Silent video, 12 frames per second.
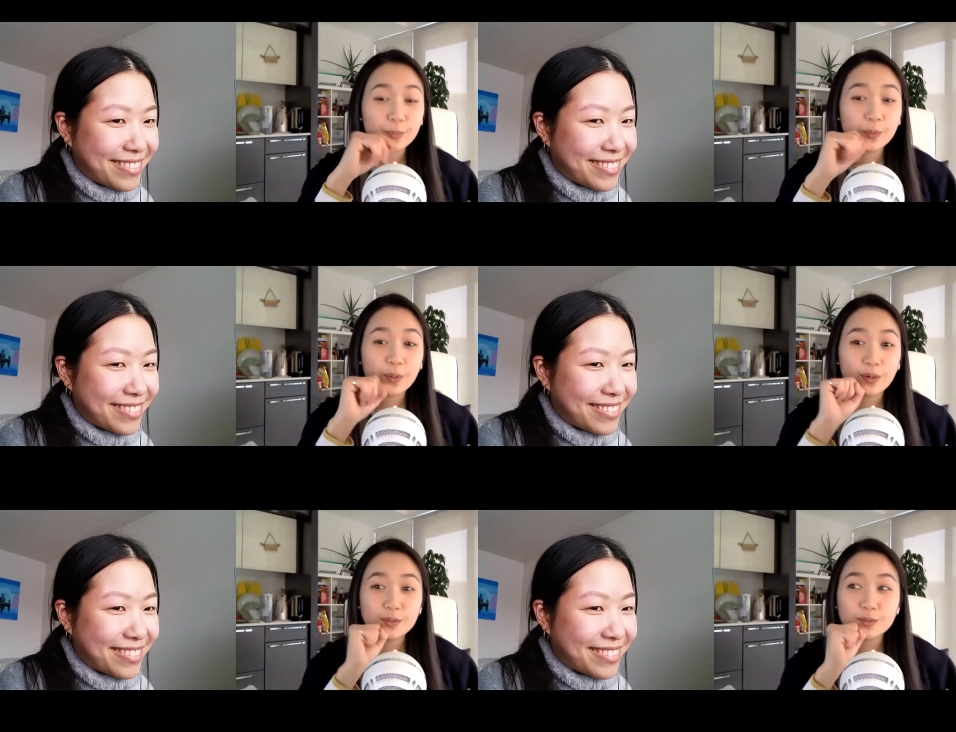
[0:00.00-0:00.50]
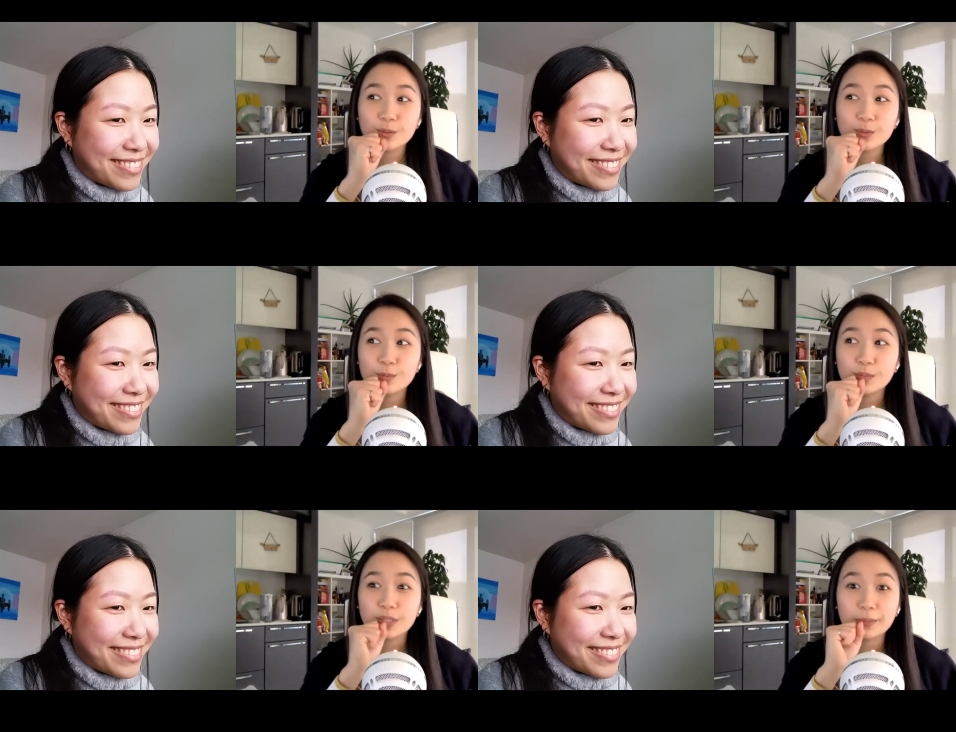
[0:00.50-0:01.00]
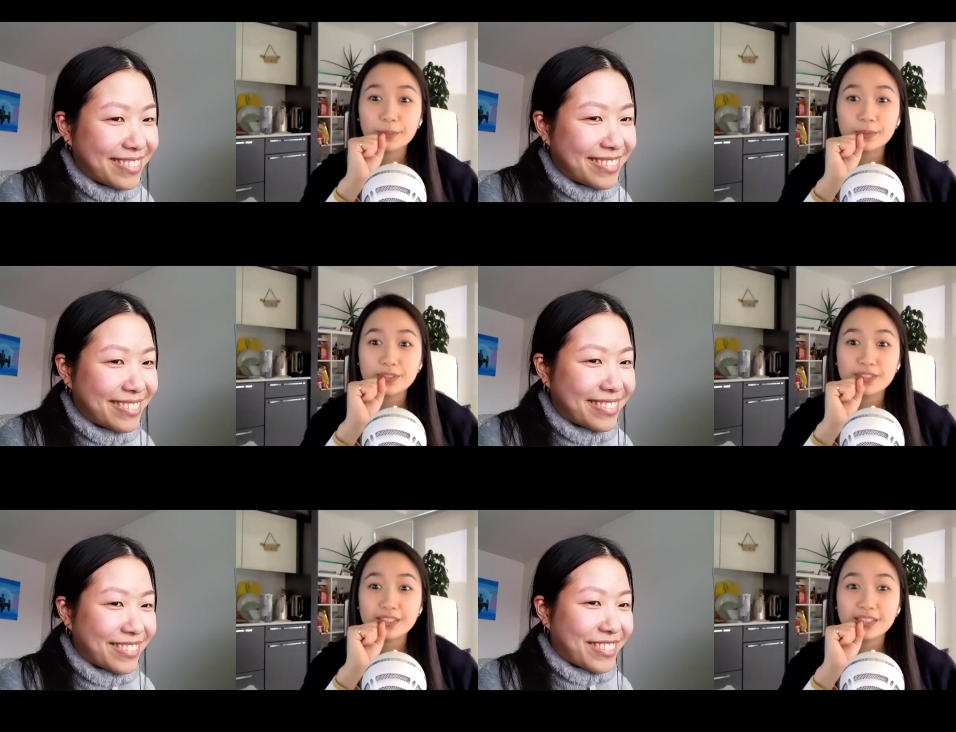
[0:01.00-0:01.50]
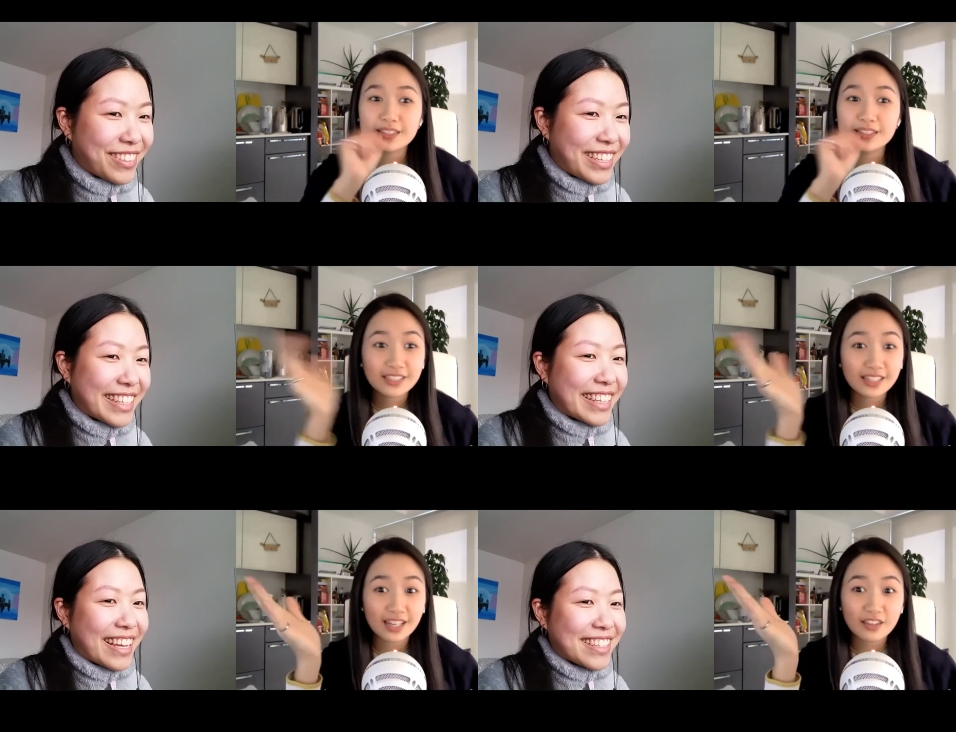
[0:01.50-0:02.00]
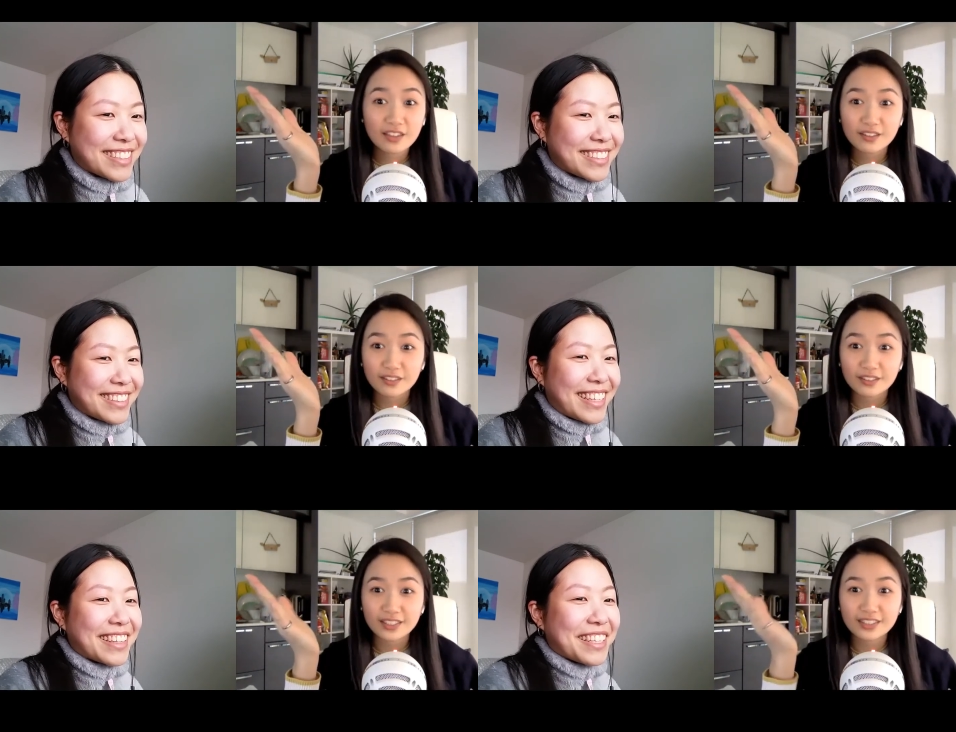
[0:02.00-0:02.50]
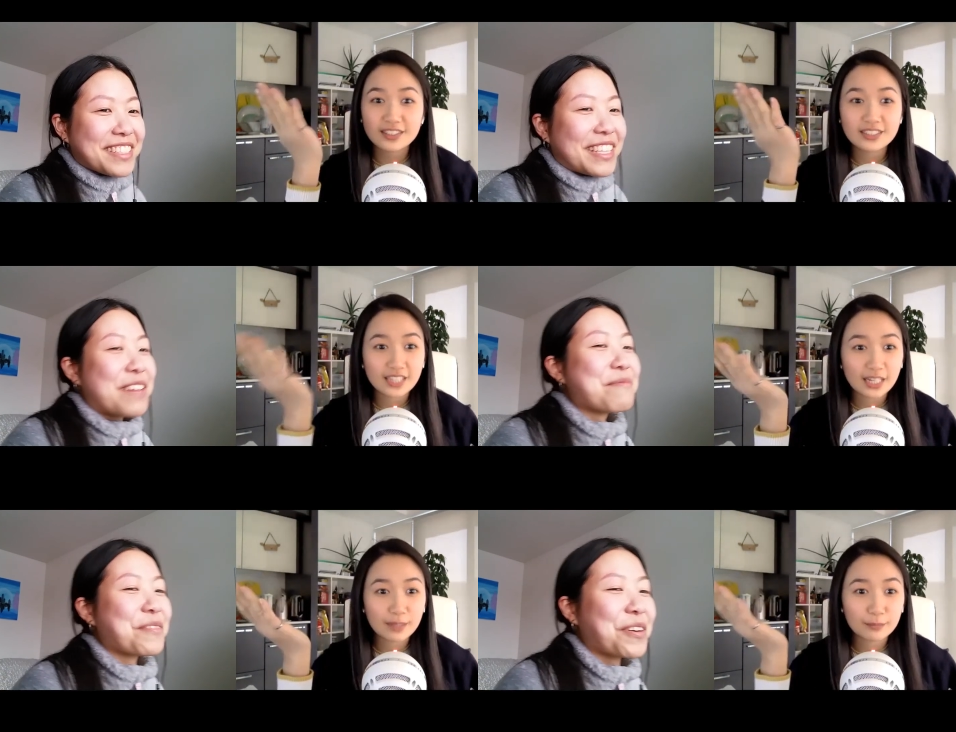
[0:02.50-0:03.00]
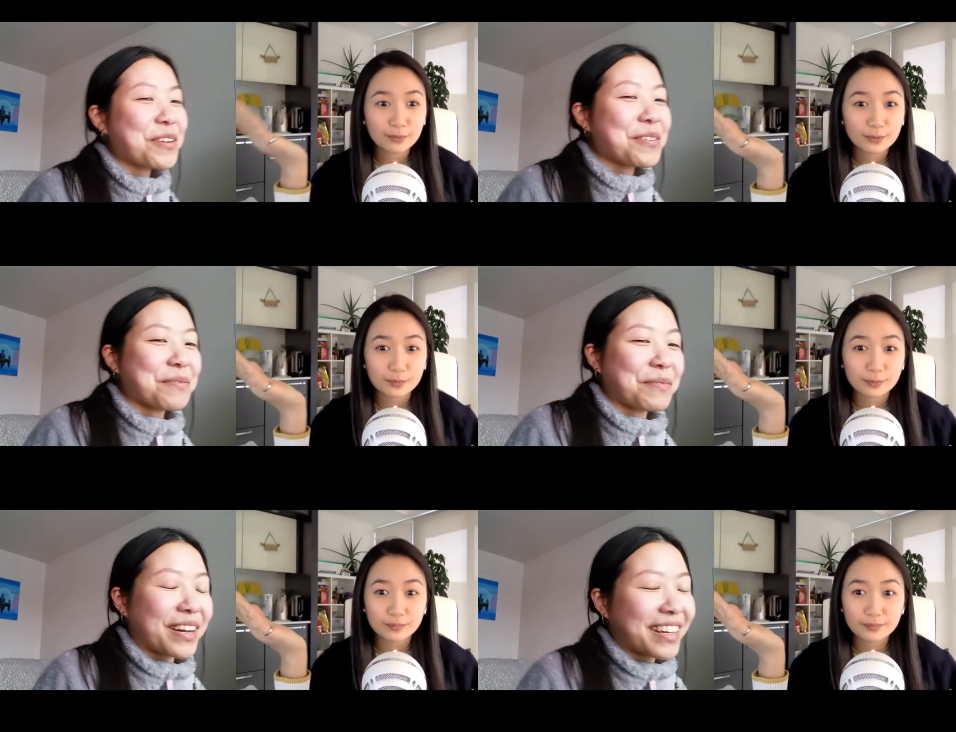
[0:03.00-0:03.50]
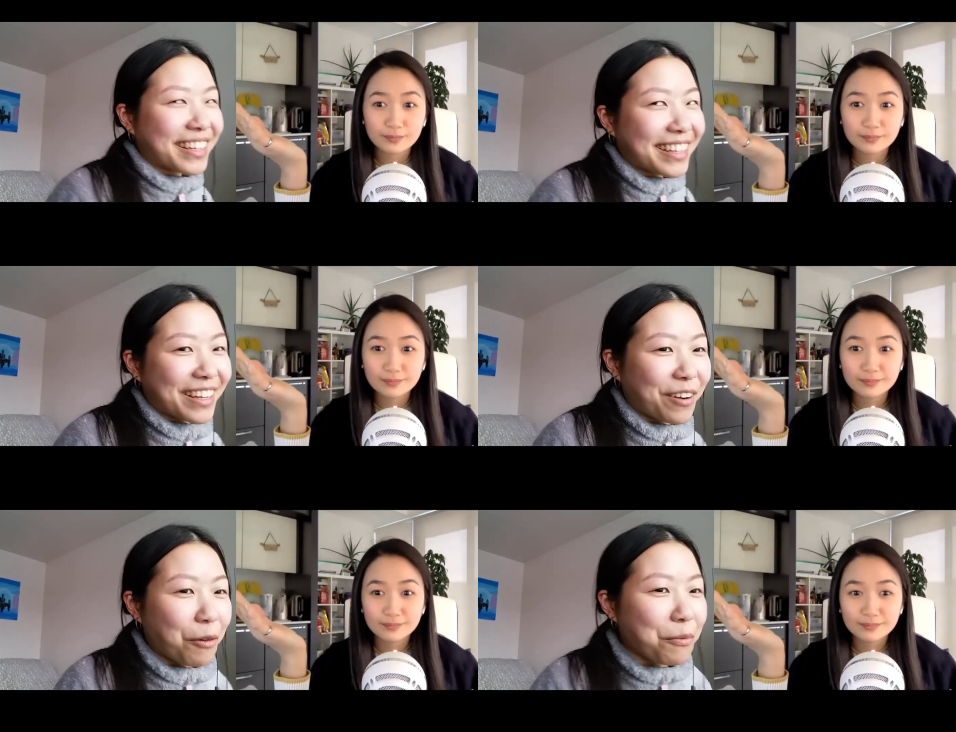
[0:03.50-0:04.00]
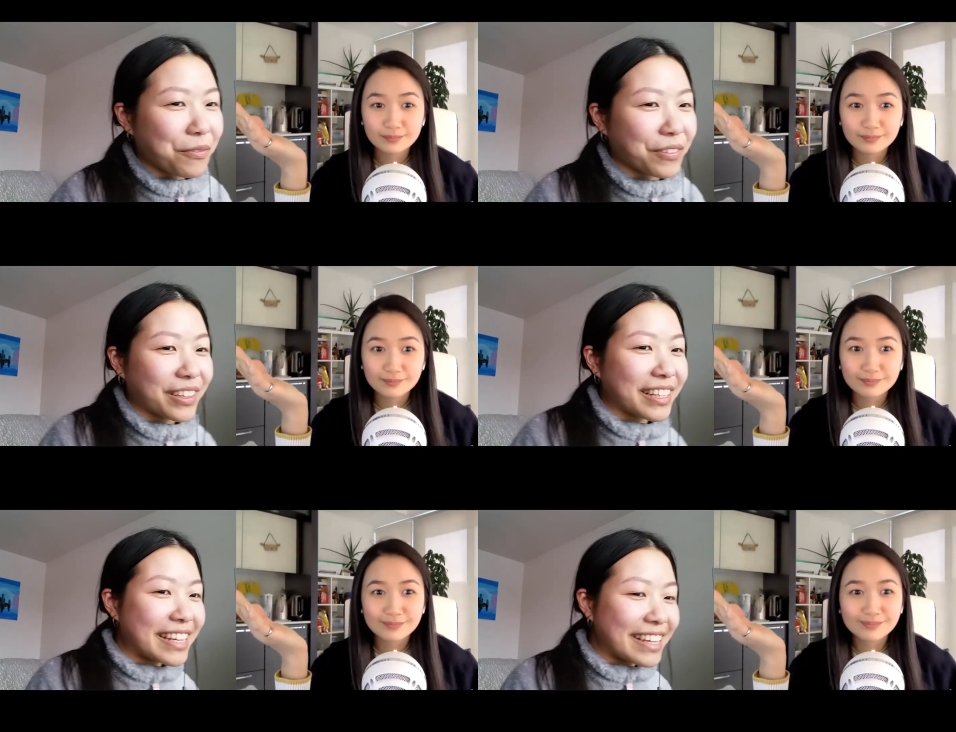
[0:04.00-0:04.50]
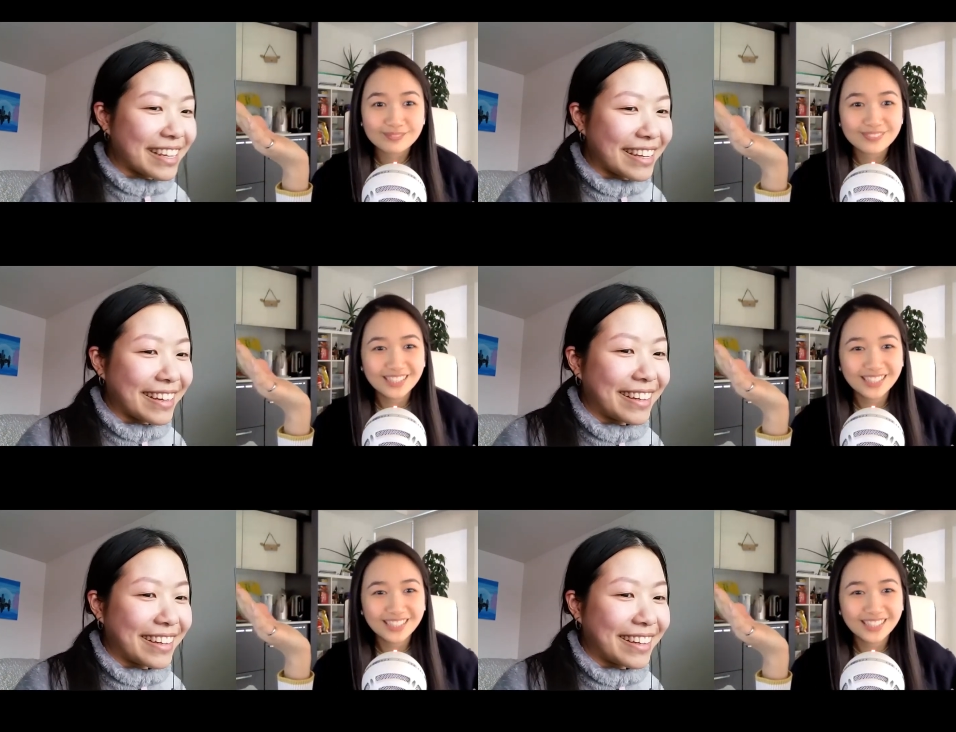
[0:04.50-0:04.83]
Speaker 1: will also be able to see us together yes, in the, in the same, same room. room. Hopefully